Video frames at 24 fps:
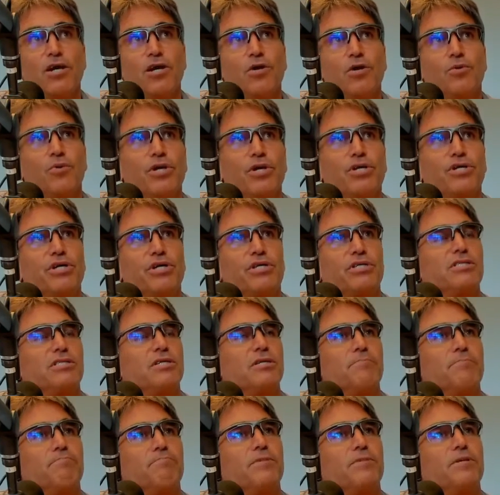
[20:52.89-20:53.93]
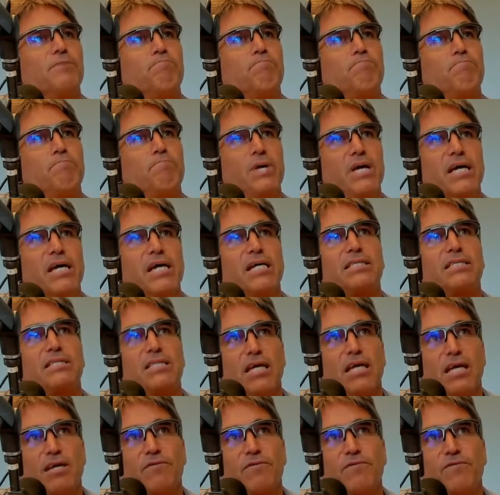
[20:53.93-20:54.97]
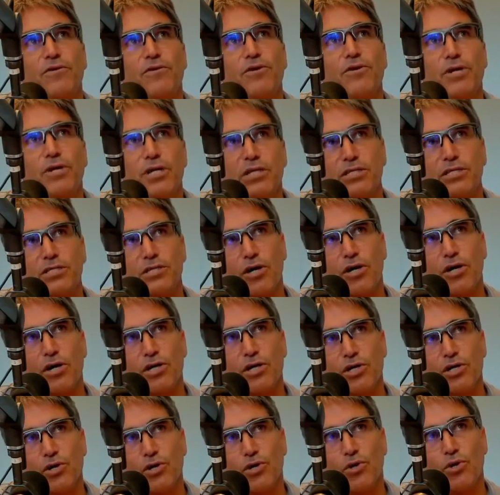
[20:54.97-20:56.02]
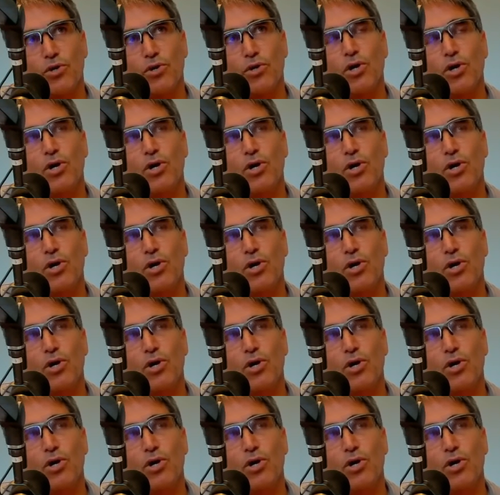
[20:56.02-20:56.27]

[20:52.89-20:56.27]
which is the biggest influence on your